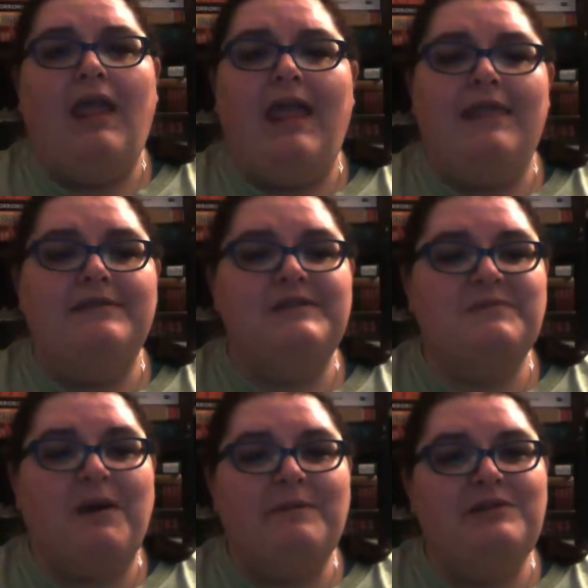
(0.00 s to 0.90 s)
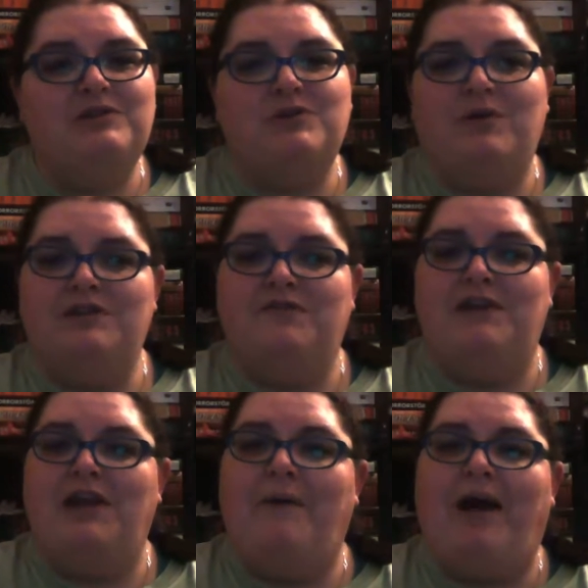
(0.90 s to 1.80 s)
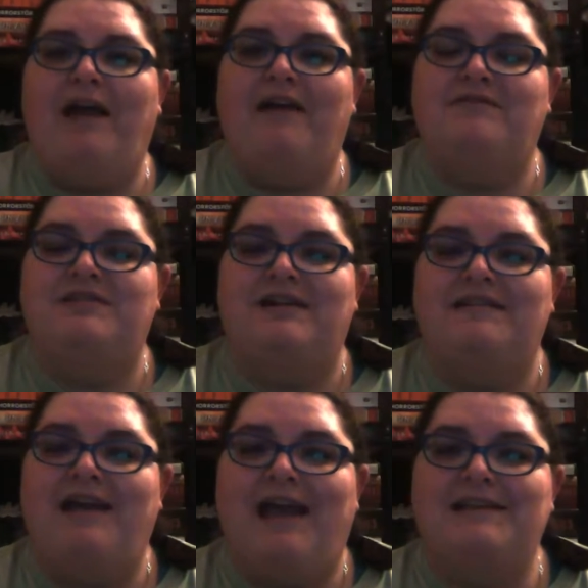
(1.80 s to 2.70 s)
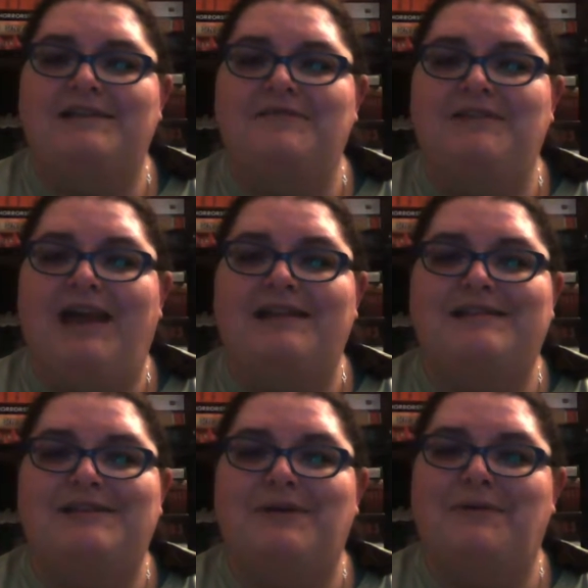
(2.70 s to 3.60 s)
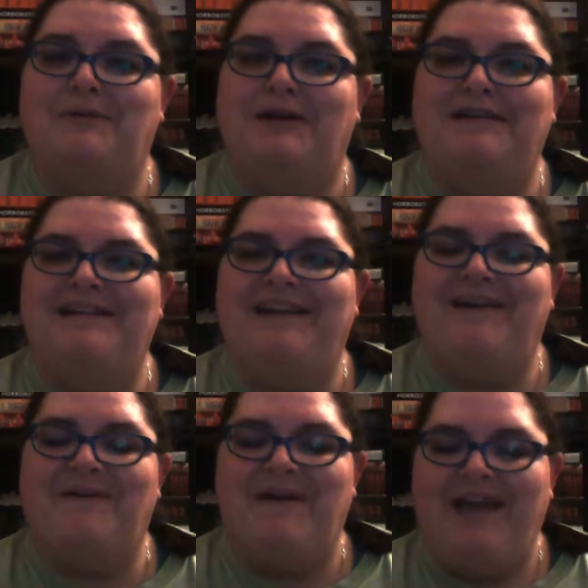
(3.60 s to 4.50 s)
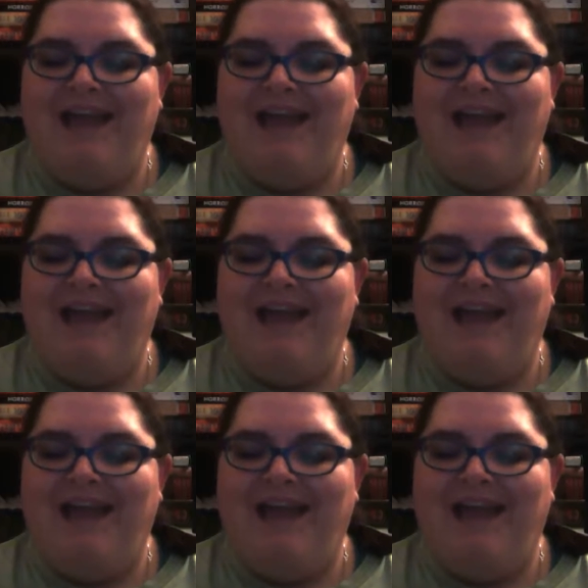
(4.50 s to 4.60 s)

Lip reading: And this is probably the shortest video I have done as of yet, so there you go.